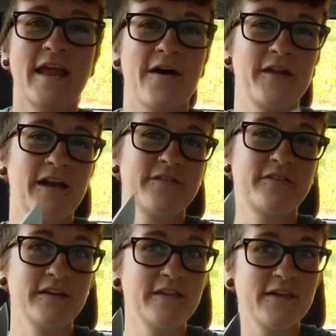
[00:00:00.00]
now that I have
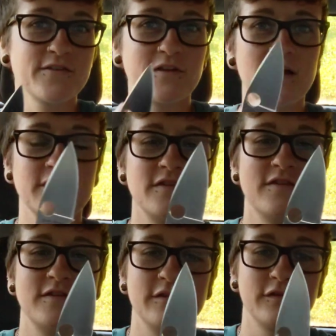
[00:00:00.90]
seen the other side,
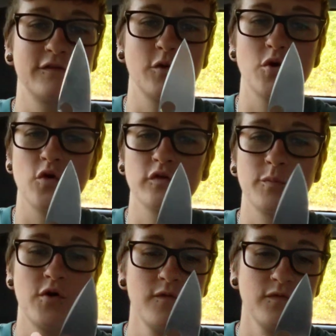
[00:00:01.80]
this is so
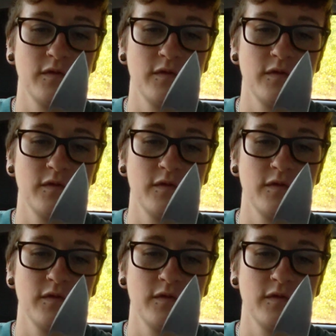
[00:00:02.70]
noticeable.